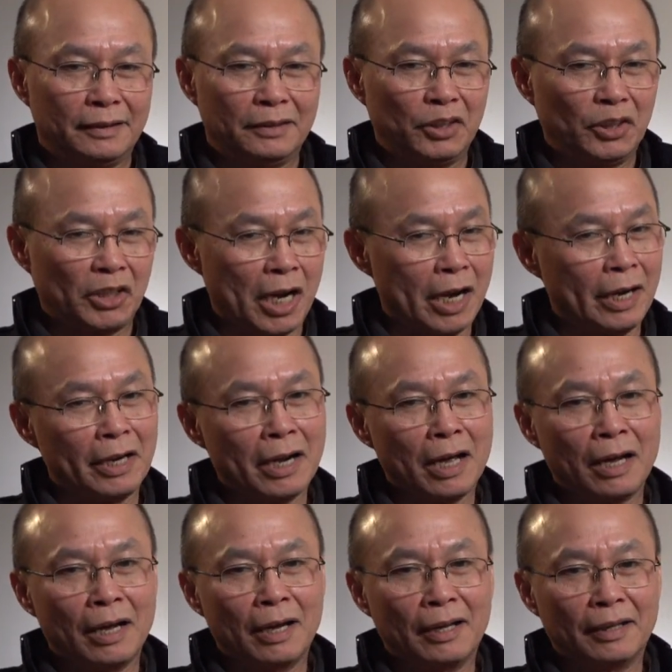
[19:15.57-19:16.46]

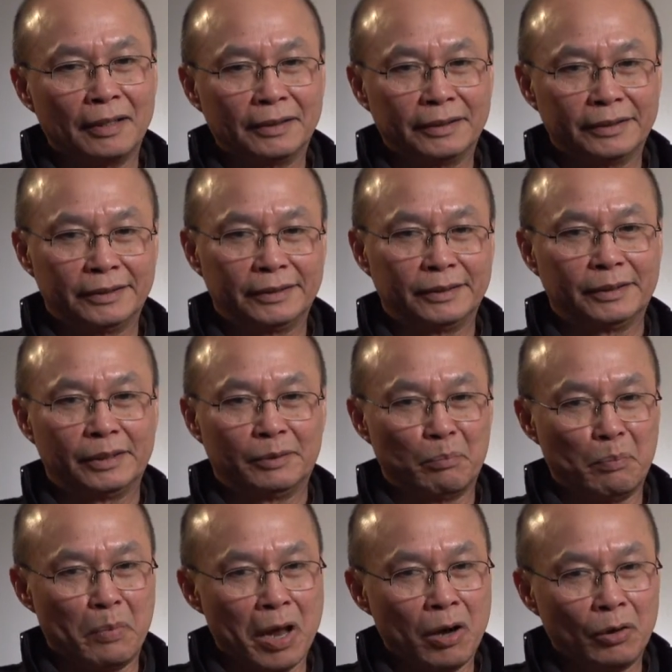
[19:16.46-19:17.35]
China,
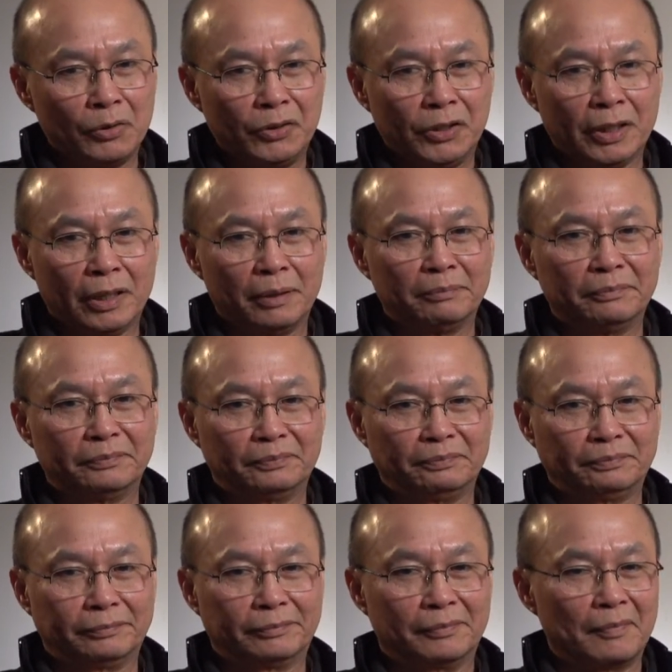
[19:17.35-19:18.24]
Belgium,
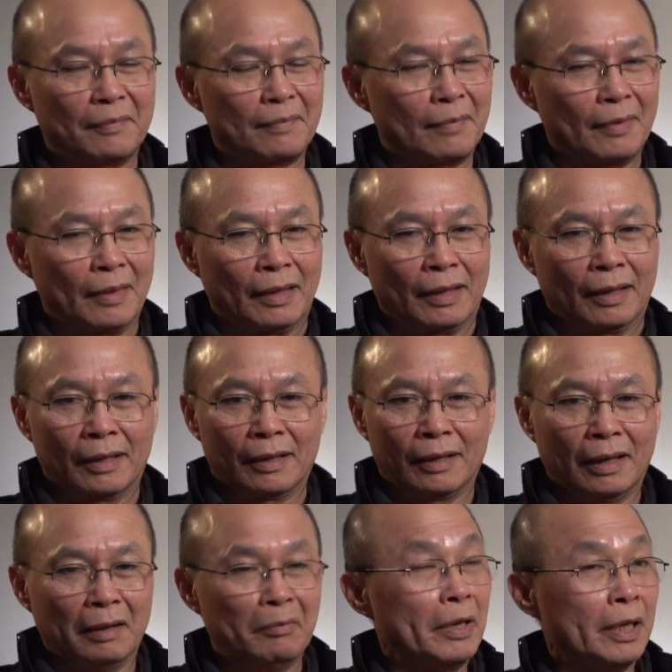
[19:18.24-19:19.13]

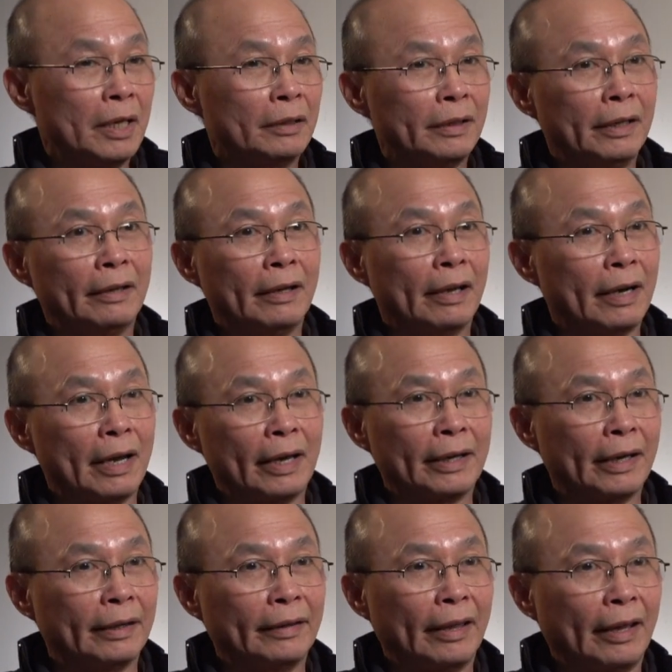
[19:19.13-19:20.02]
every country that I
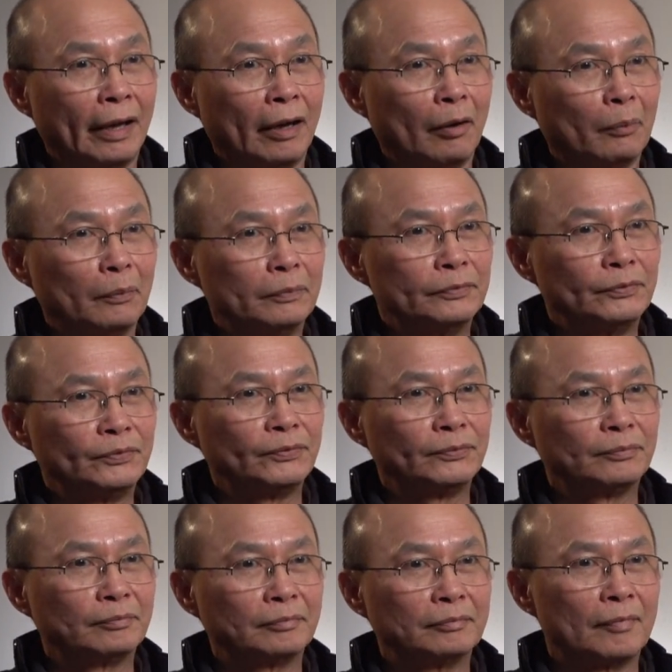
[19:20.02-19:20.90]
can think of.
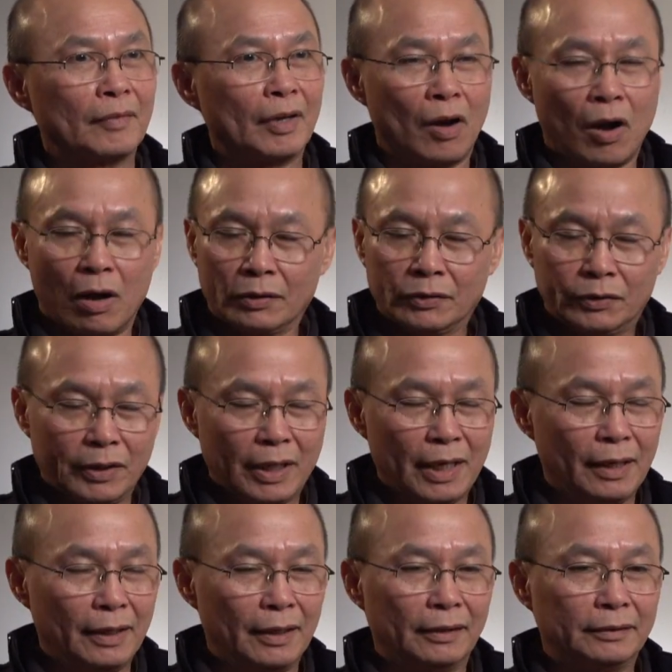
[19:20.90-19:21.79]

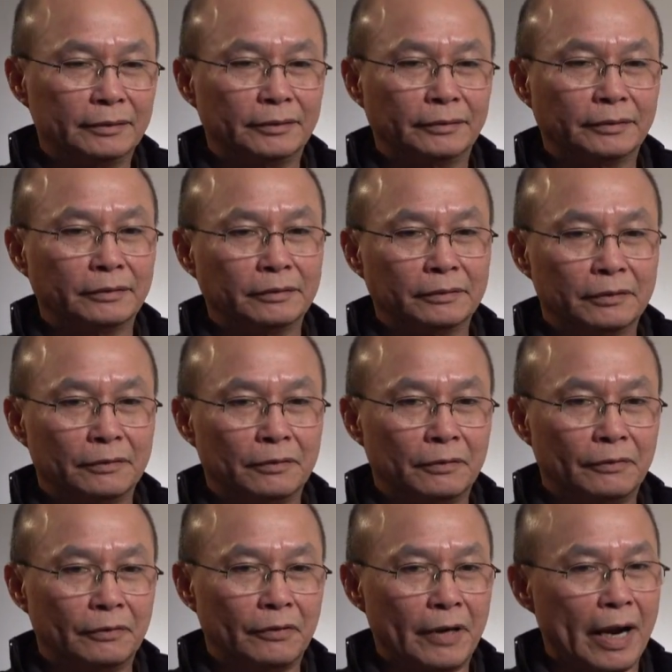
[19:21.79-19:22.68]
Australia,
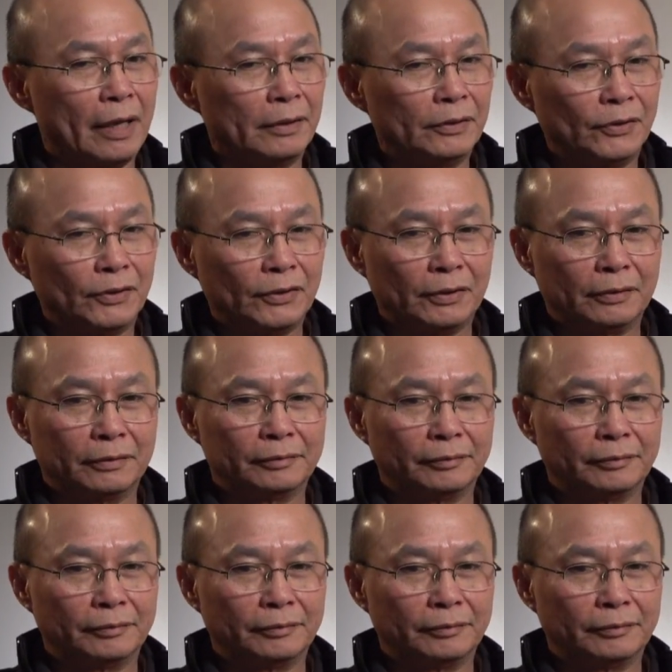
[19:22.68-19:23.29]
France.